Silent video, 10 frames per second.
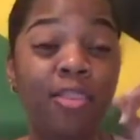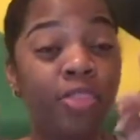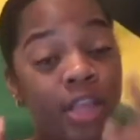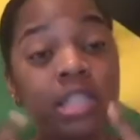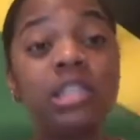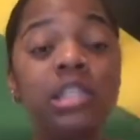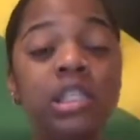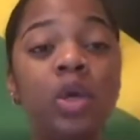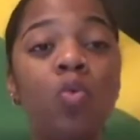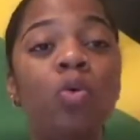
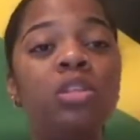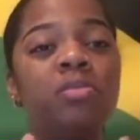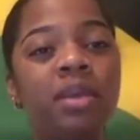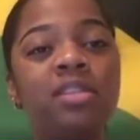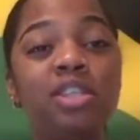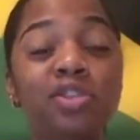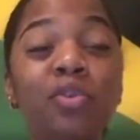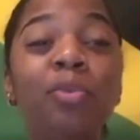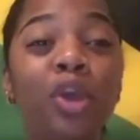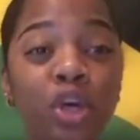This was a message
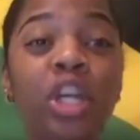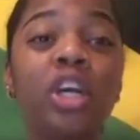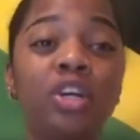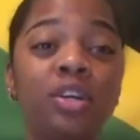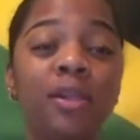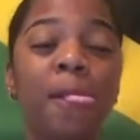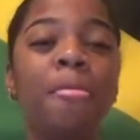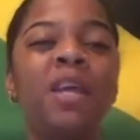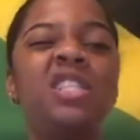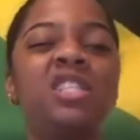from your girl,
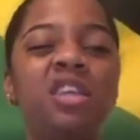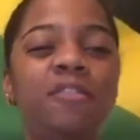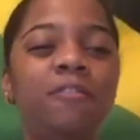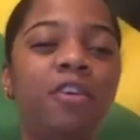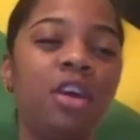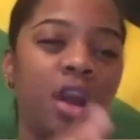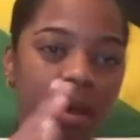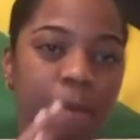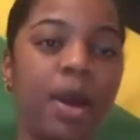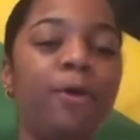Tip
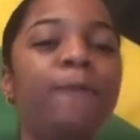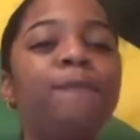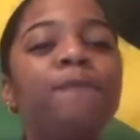Mount.